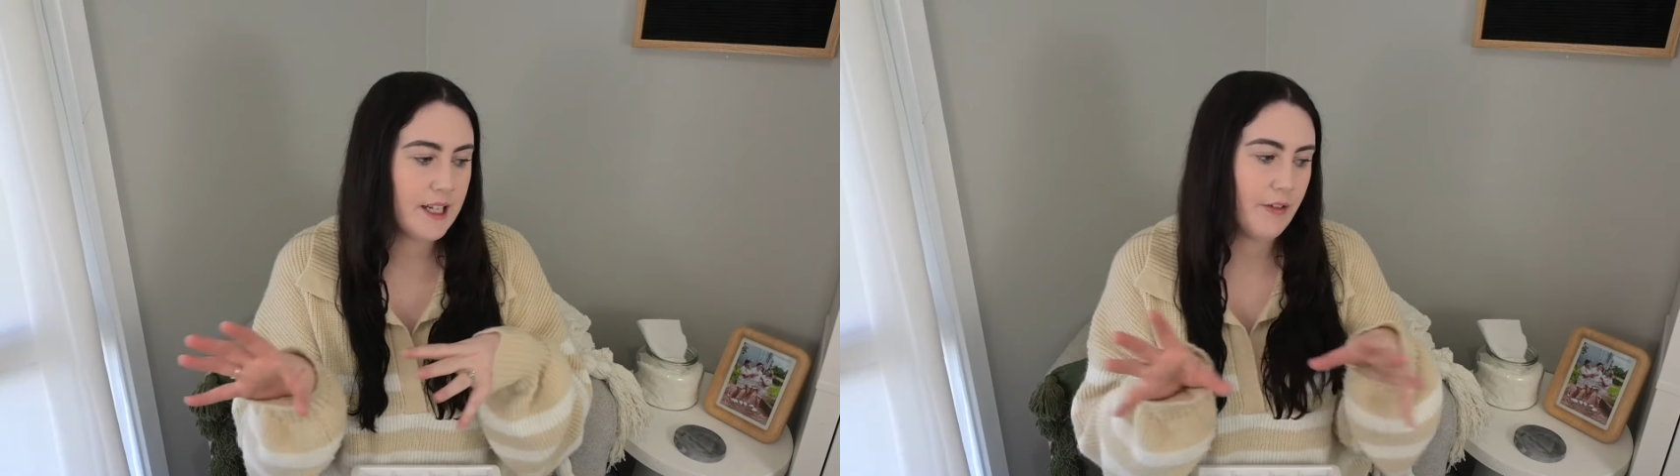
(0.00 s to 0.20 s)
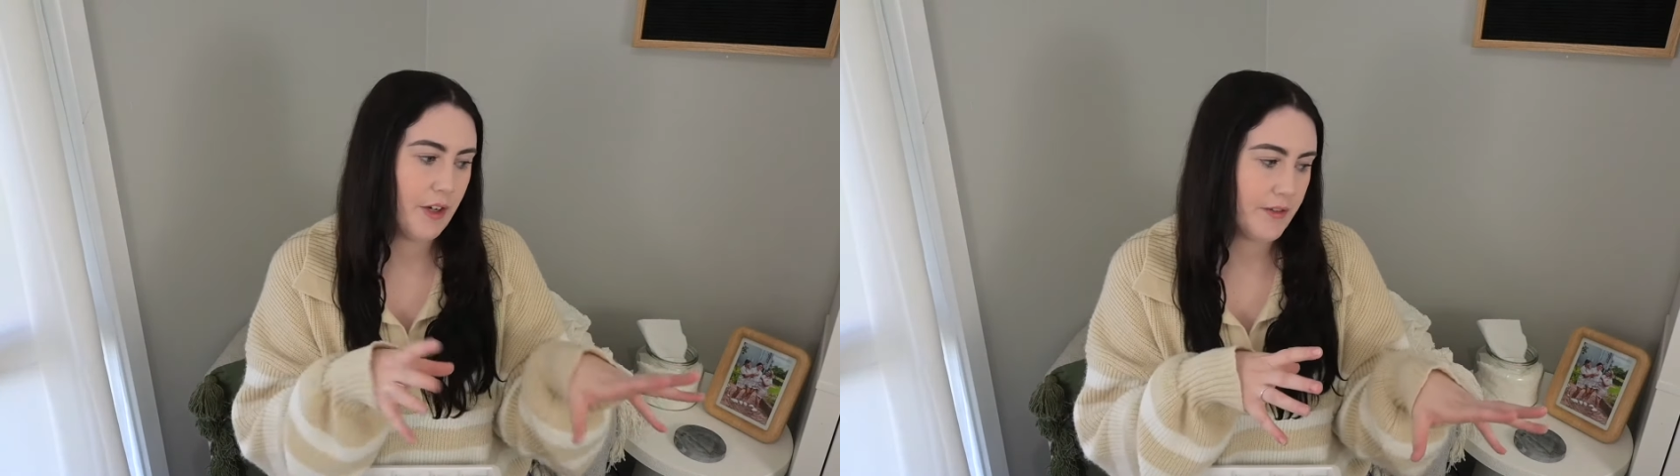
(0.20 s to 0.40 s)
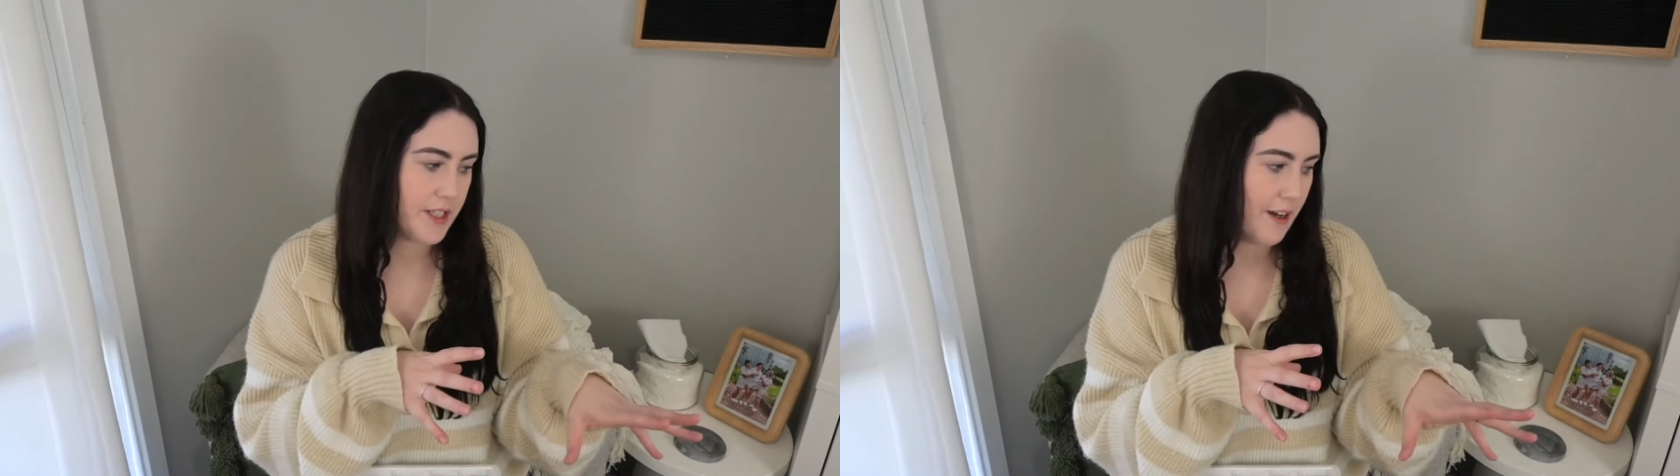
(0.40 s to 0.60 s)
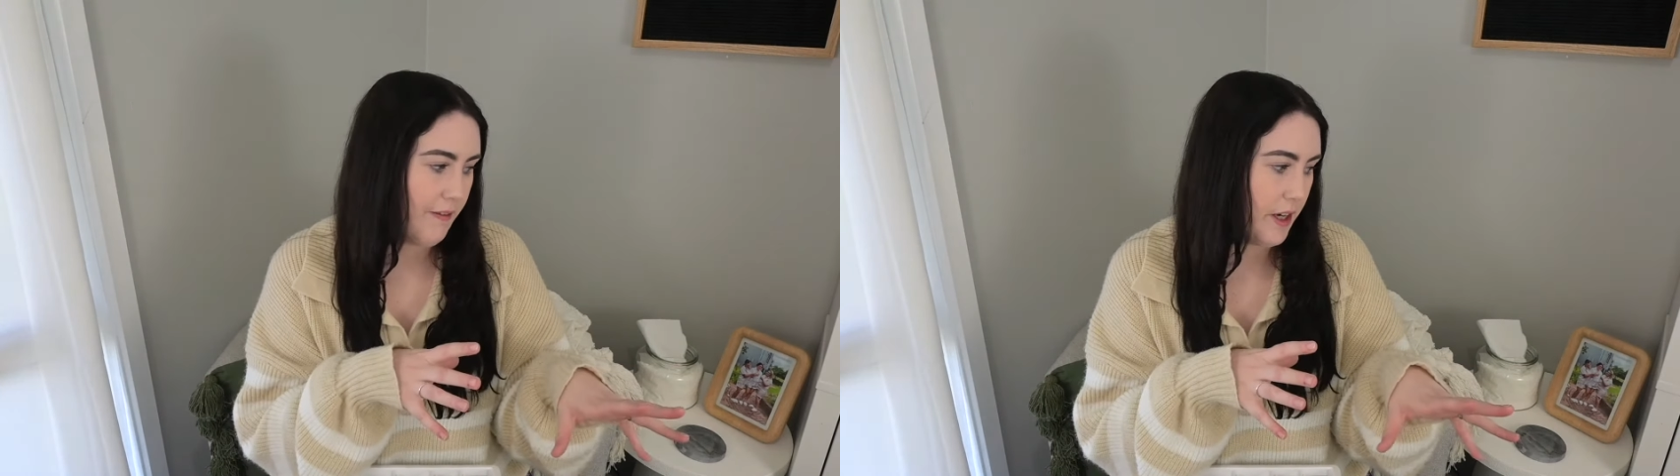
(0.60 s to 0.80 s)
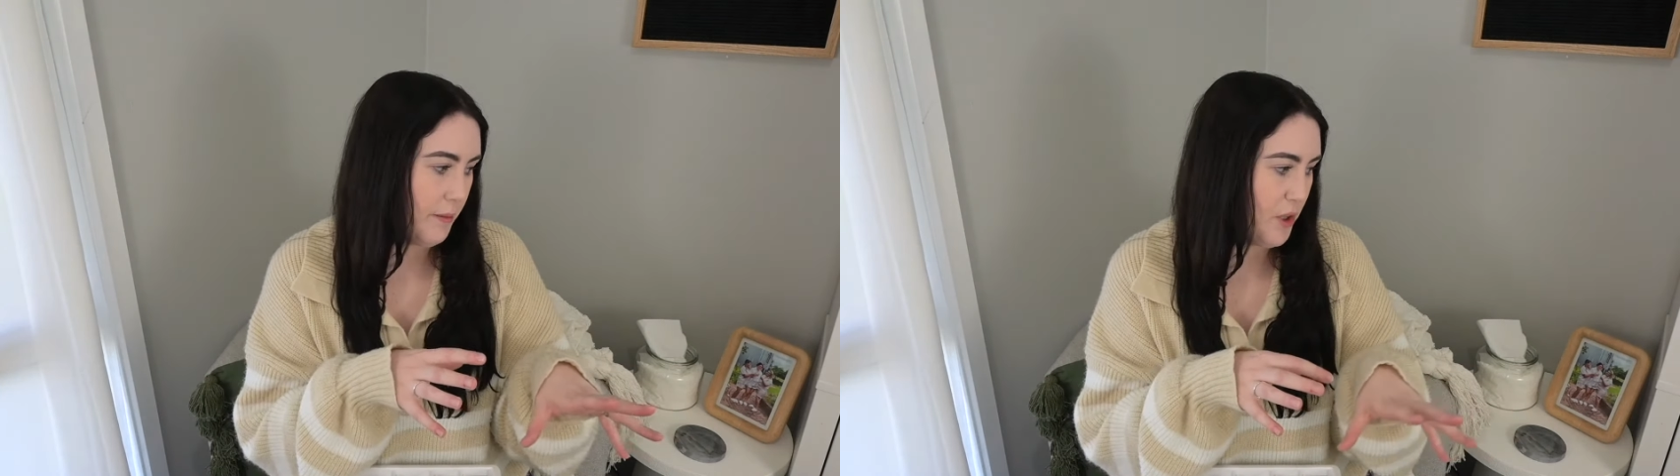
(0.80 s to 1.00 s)
get rid of stuff
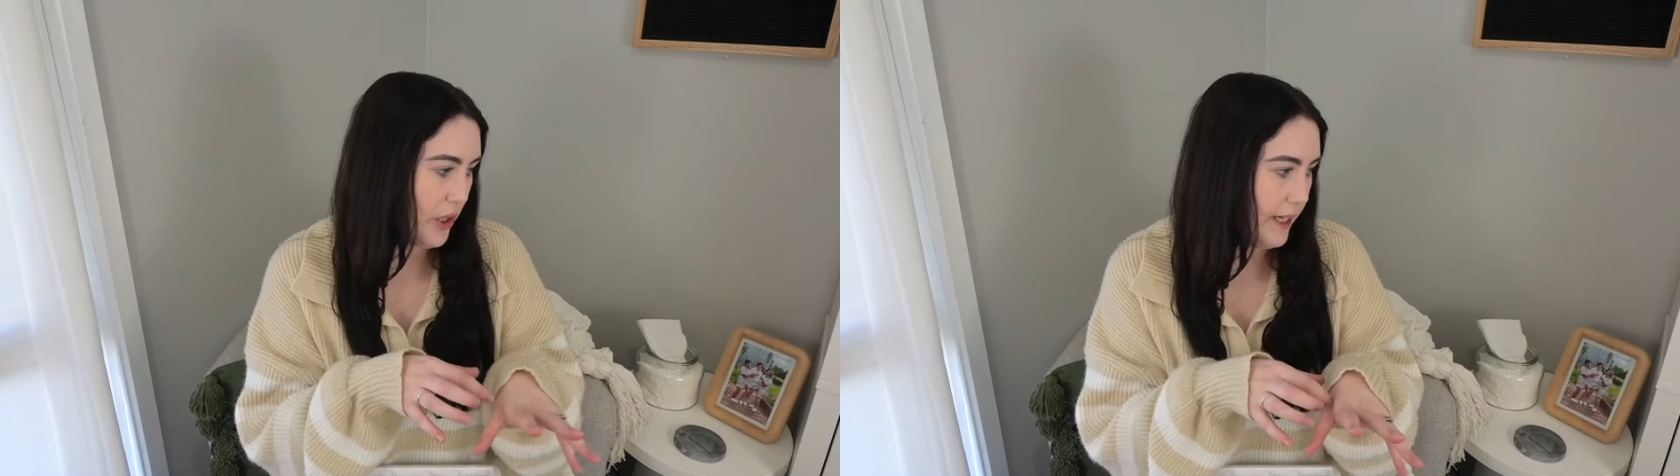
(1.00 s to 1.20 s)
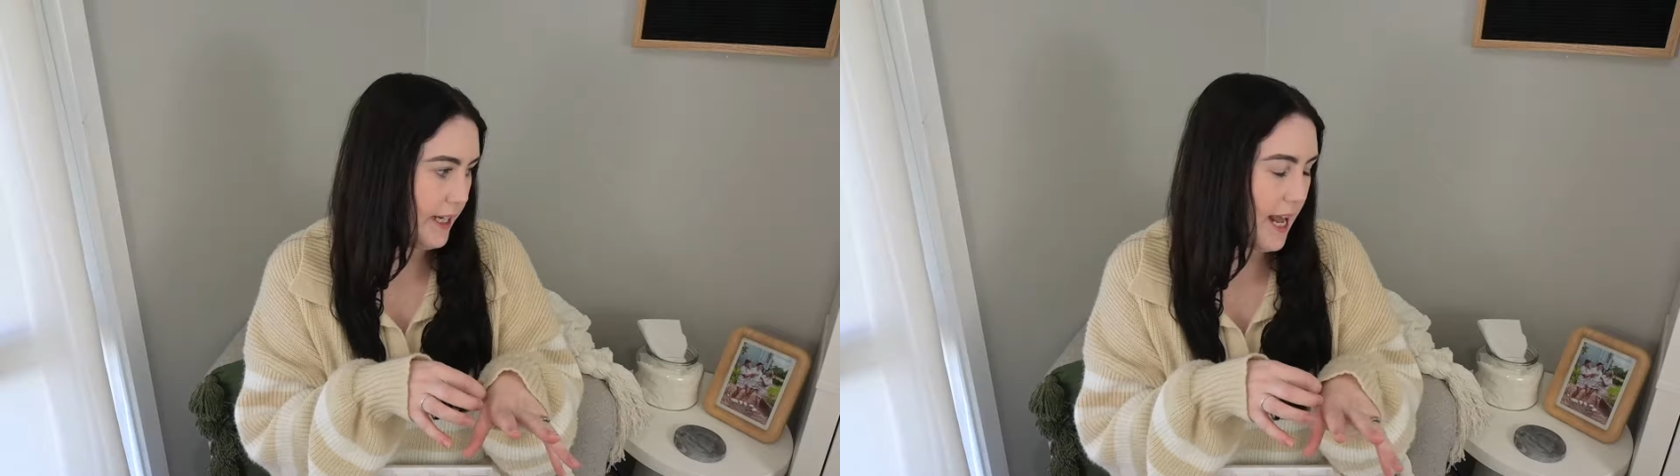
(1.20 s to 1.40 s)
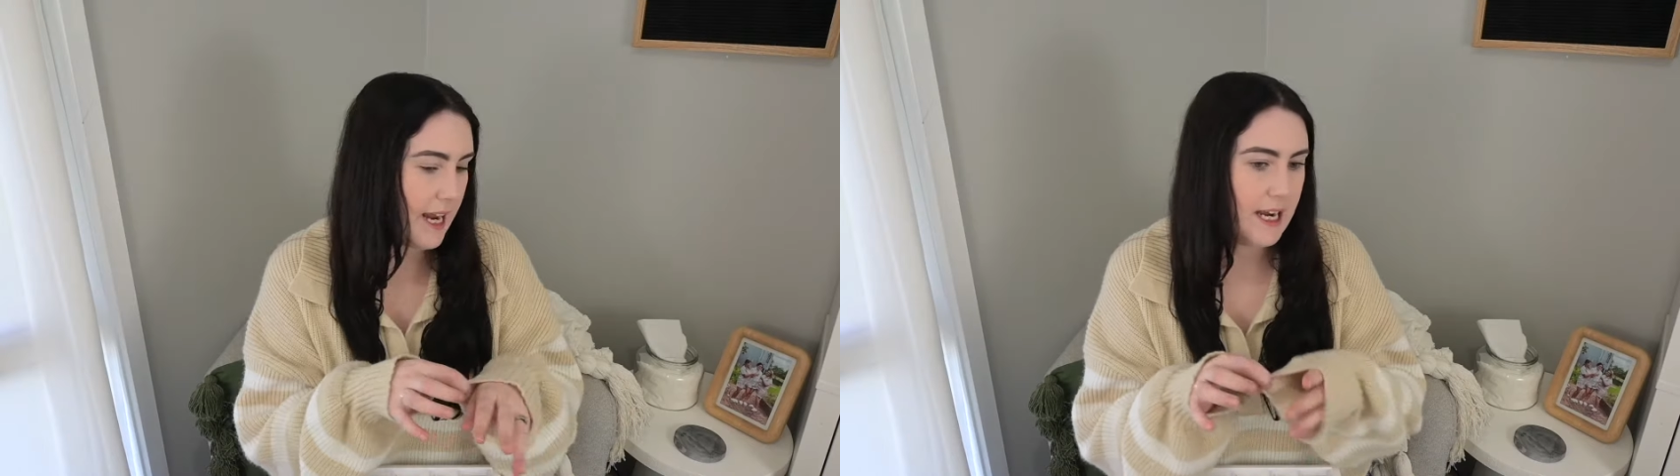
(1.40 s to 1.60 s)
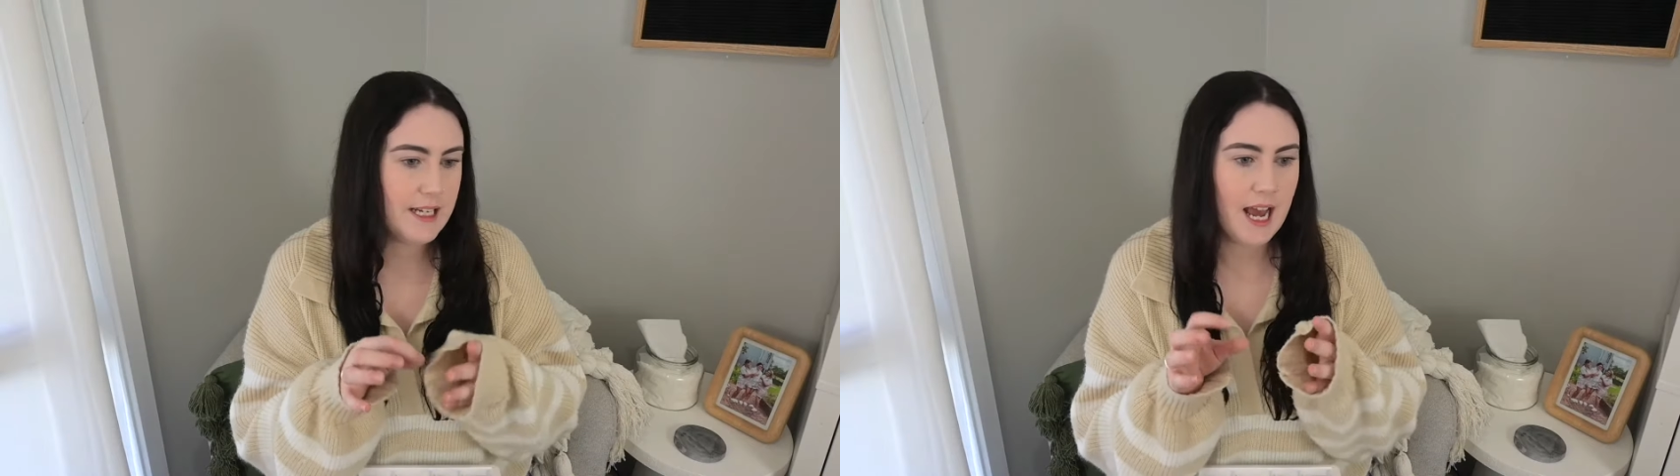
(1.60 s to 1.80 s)
that I'm not going to need,